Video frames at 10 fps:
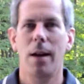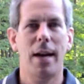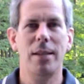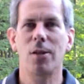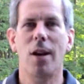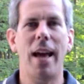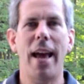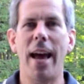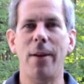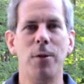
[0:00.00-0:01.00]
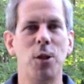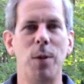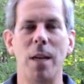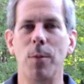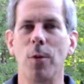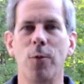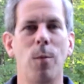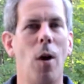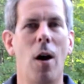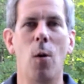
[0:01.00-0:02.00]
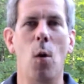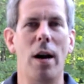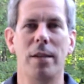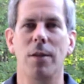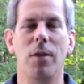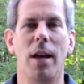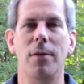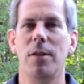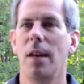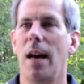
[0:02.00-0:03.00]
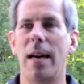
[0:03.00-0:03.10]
I saw average people from all walks of life.